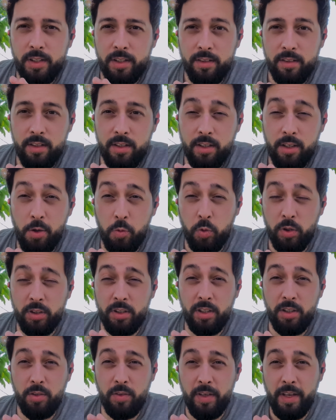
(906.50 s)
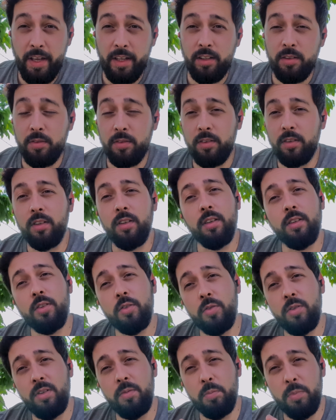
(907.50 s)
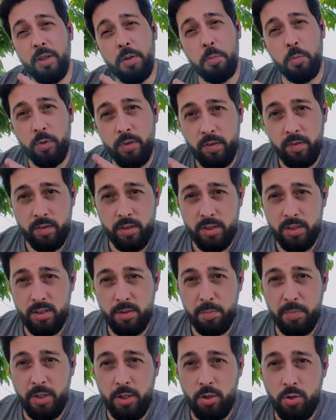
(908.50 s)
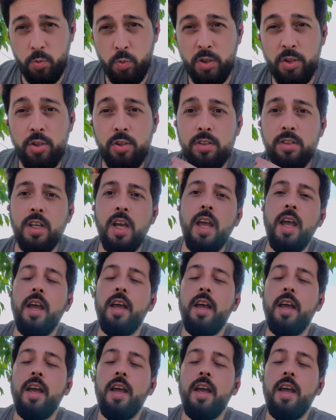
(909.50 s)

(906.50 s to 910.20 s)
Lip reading: thing that I wanted to add to my previous speech, which is